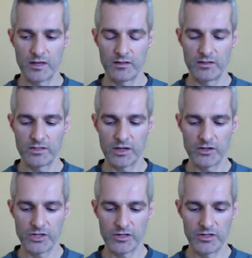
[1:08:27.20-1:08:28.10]

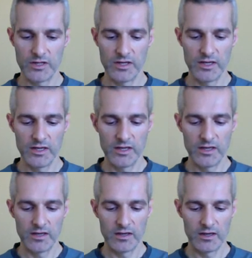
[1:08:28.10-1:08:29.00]
discussion.
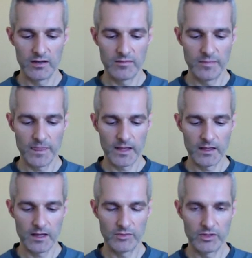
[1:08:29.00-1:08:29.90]

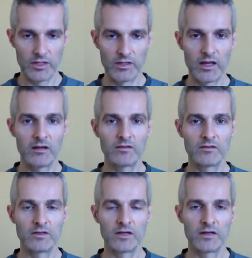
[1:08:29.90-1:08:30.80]
Alhamdulillah.
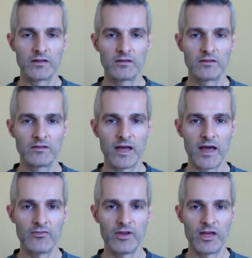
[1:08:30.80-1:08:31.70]

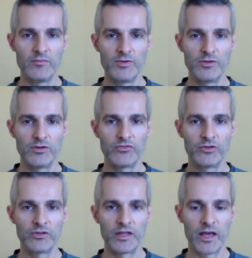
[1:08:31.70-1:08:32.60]
Have a
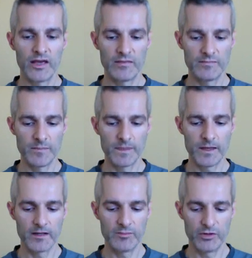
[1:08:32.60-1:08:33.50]
beautiful day
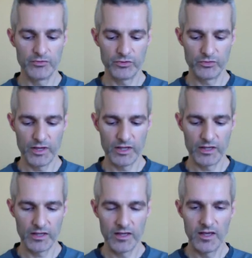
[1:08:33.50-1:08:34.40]
and a beautiful
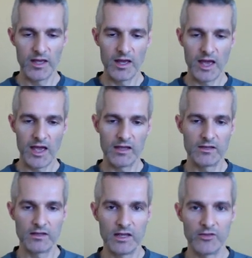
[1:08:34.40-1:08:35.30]
week.
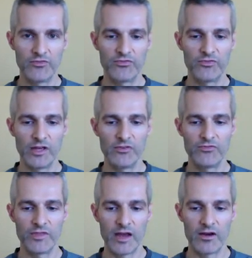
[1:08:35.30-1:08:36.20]
And if
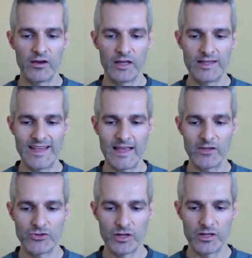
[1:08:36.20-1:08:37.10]
there is
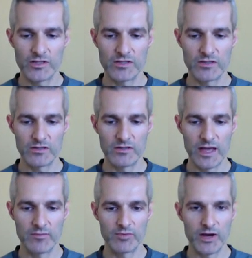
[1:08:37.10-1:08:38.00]
interest,
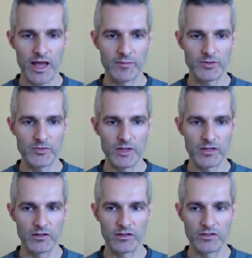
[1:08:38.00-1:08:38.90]
then perhaps we
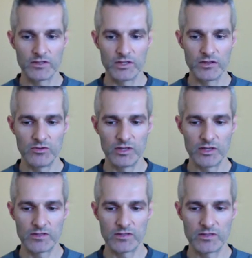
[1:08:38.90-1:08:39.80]
can continue
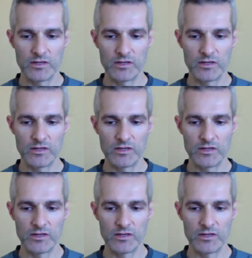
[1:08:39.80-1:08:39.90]
this